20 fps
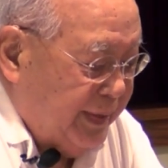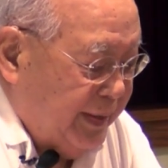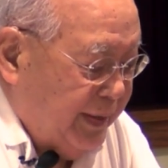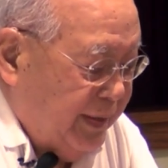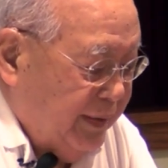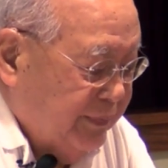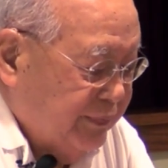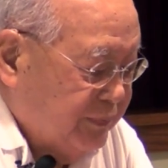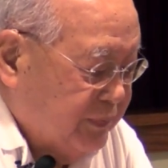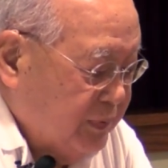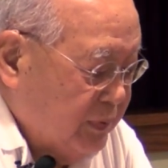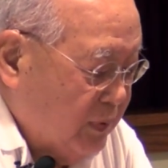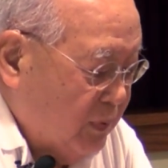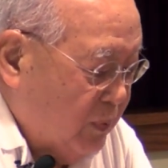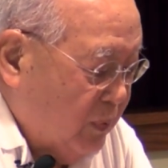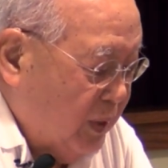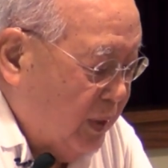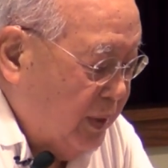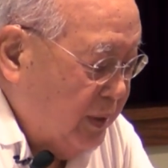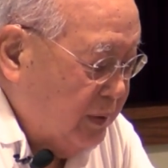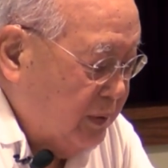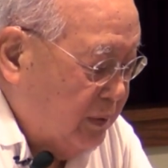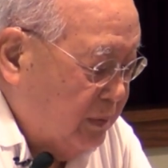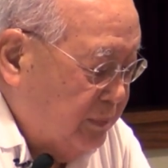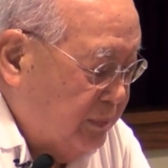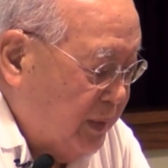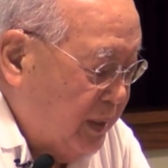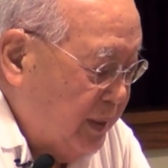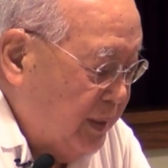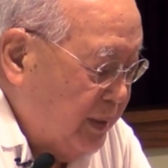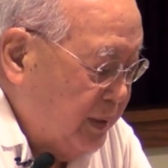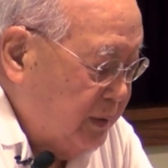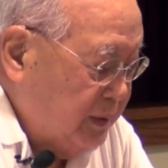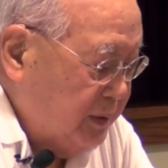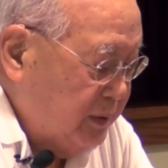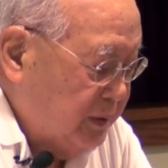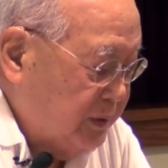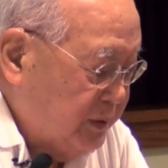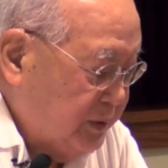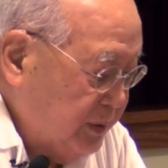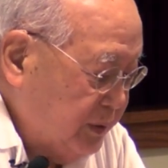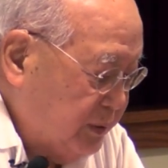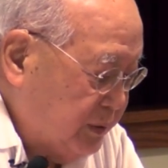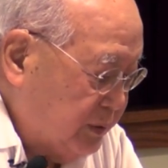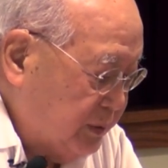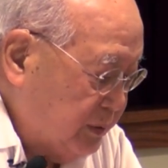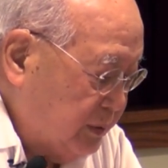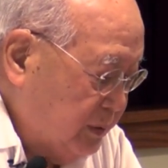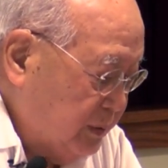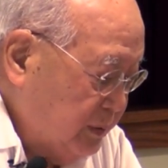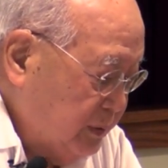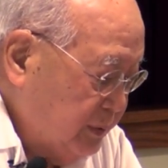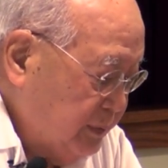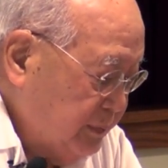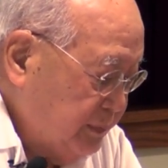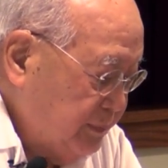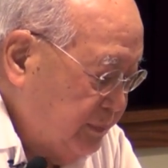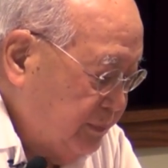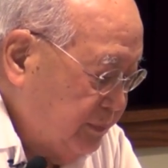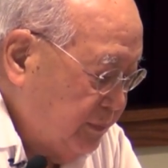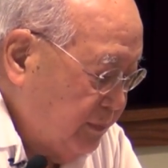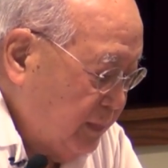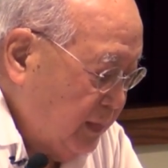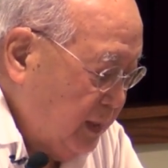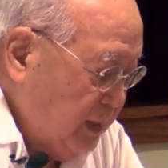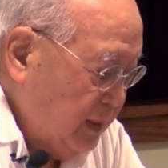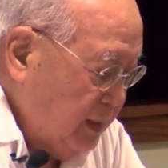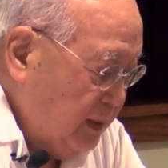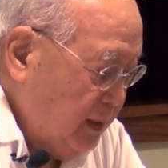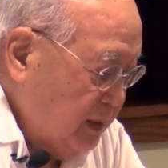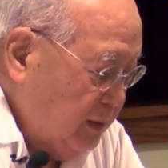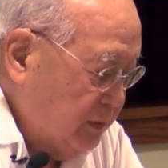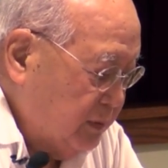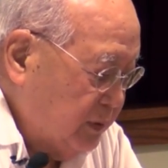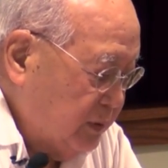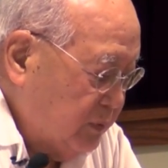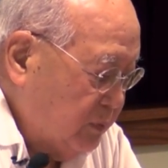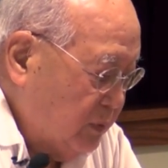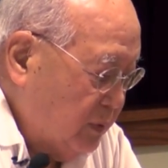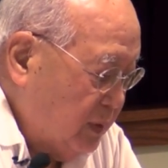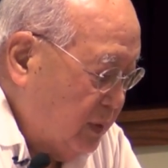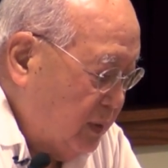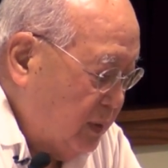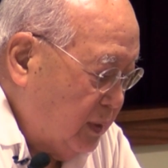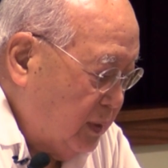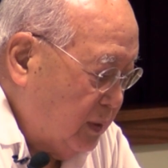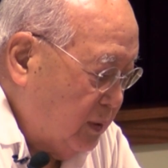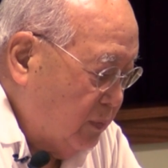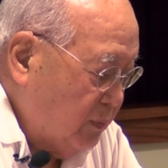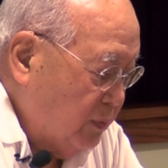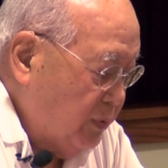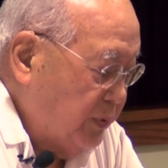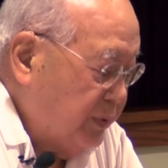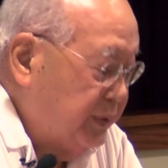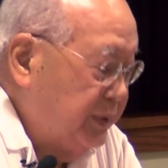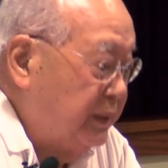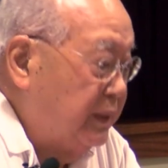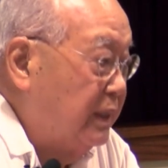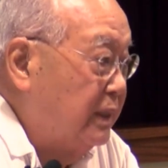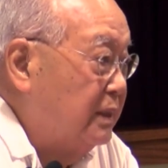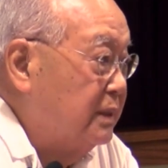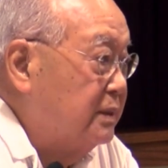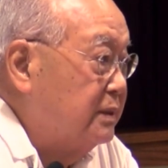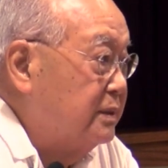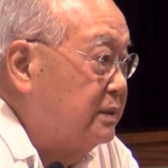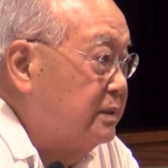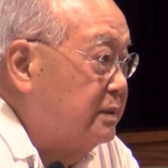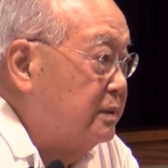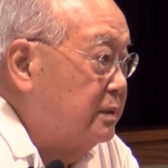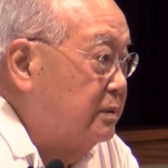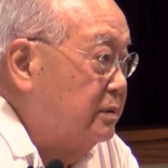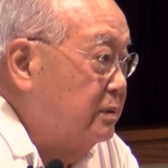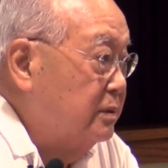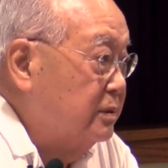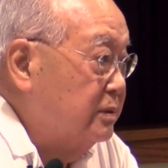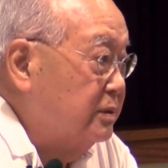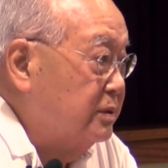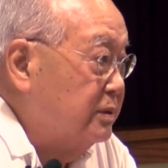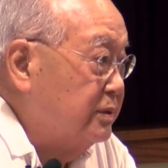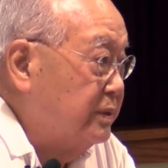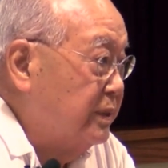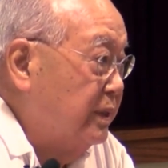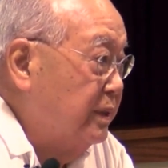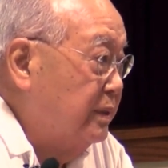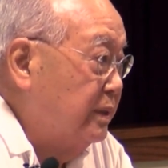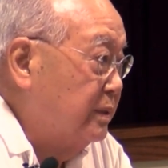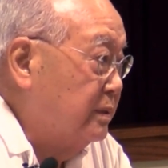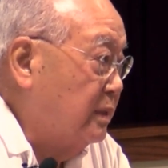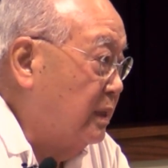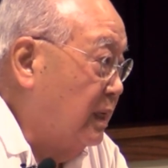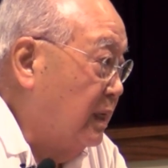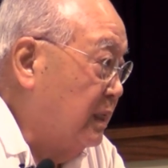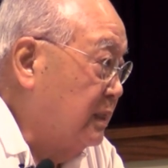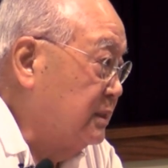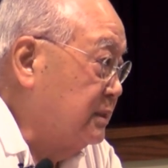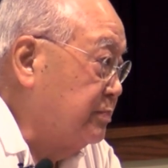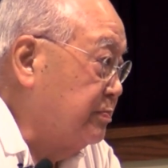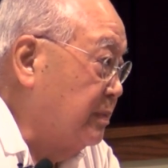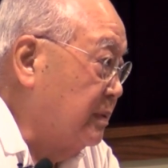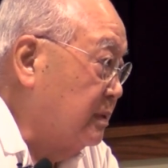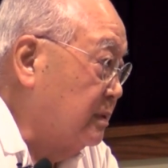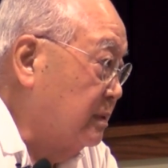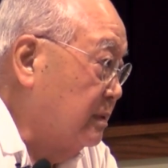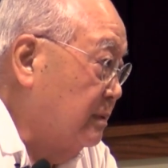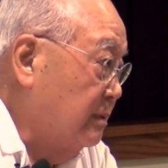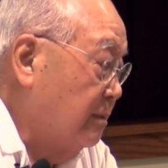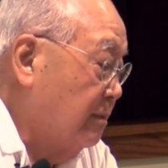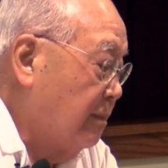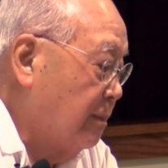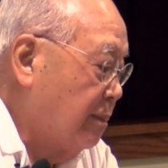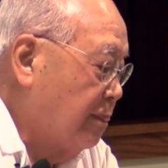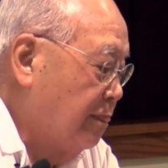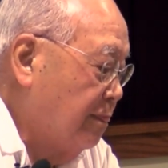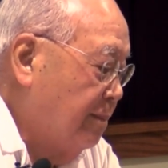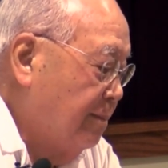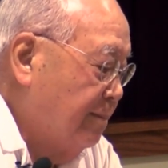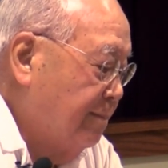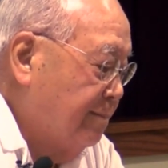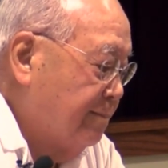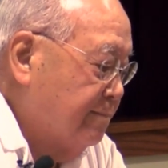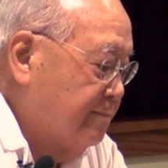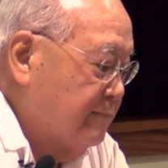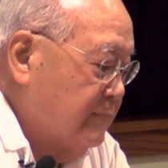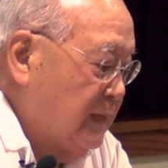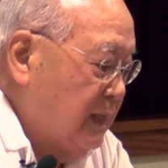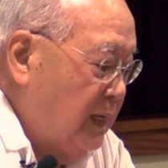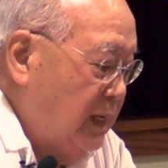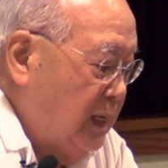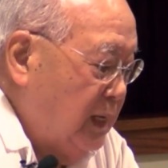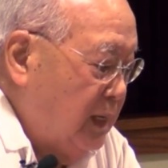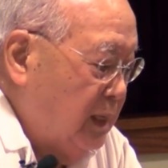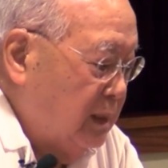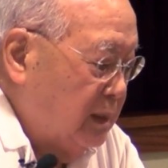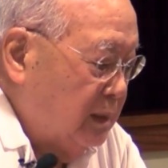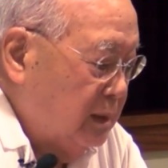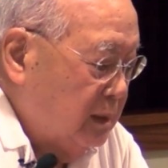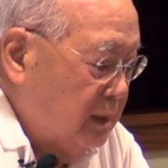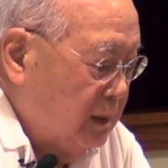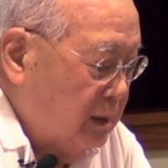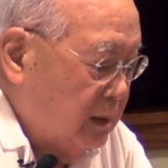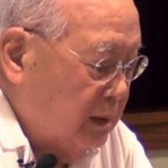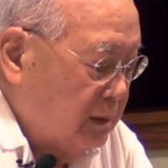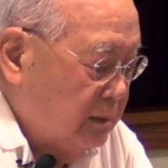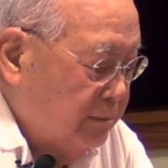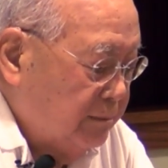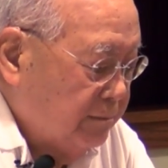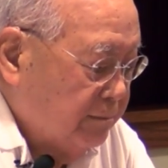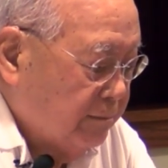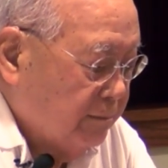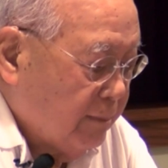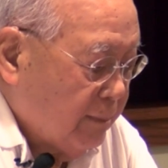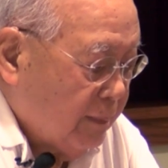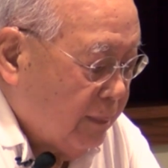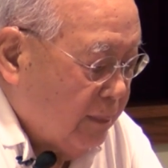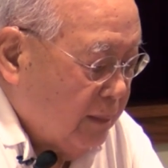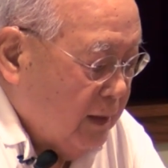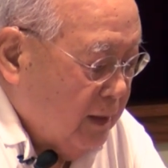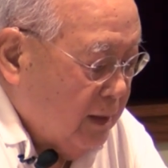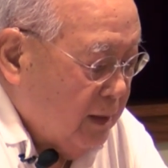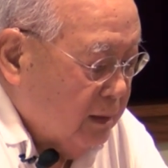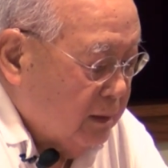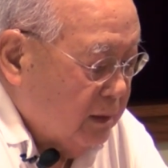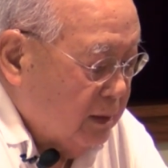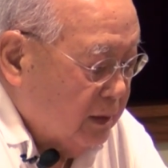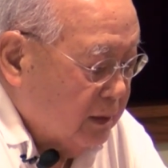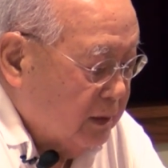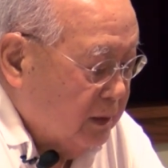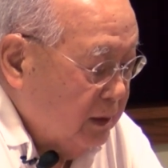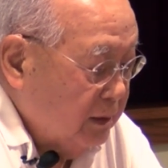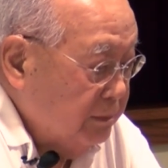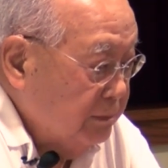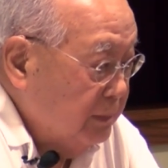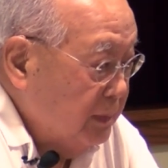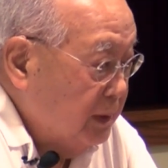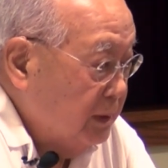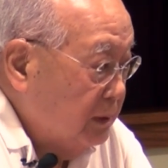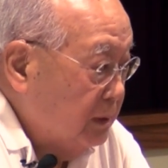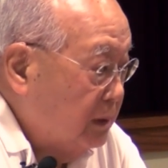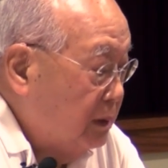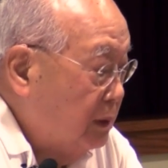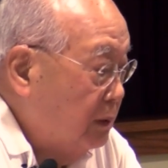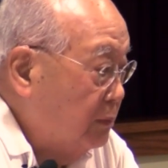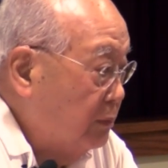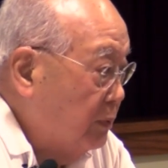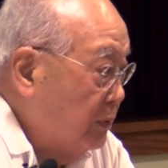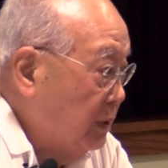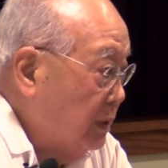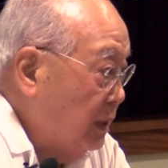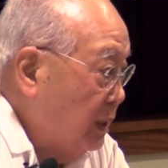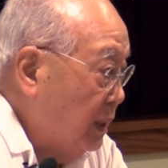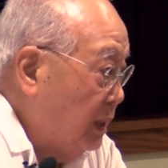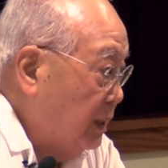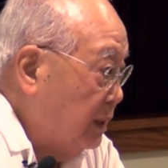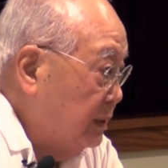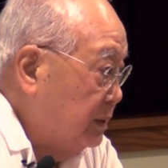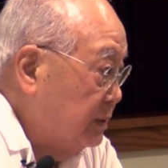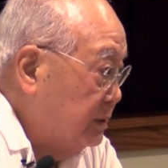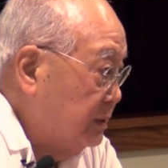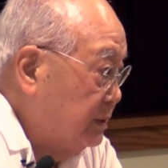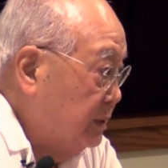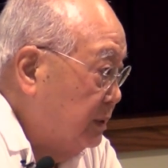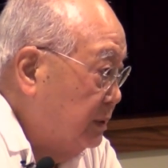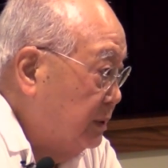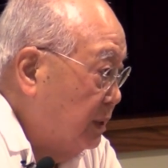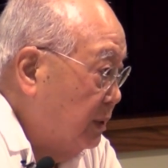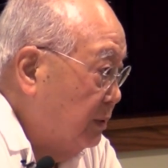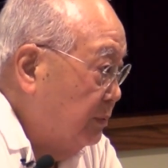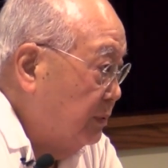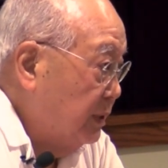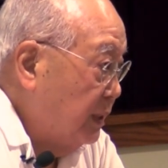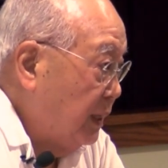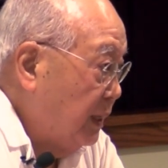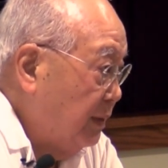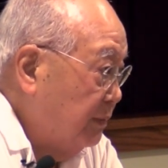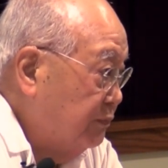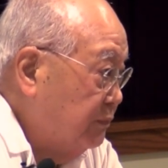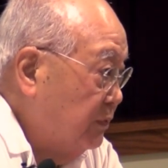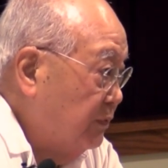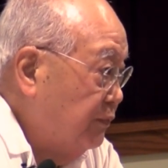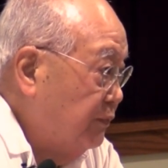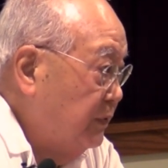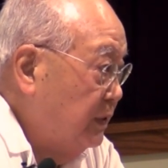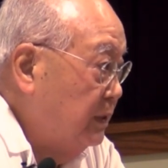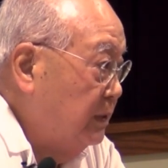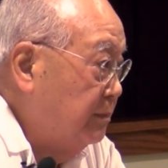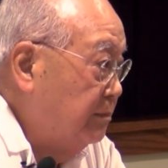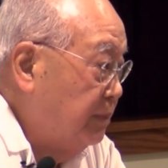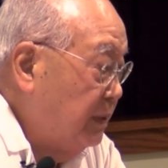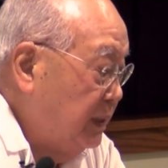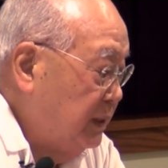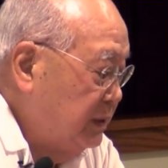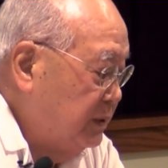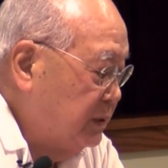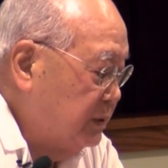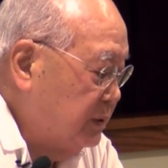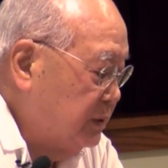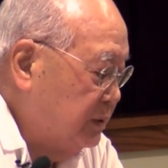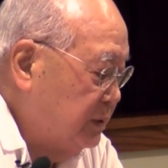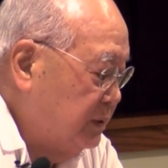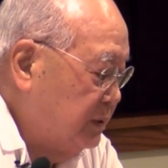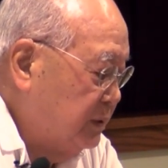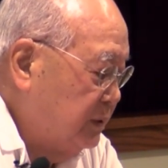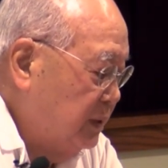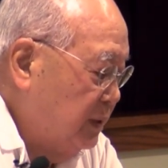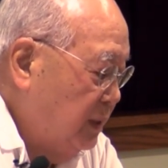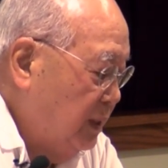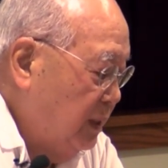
After a while, my sister was uh, working as a nurse's aide at the hospital. And um, the government realized they would have to feed patients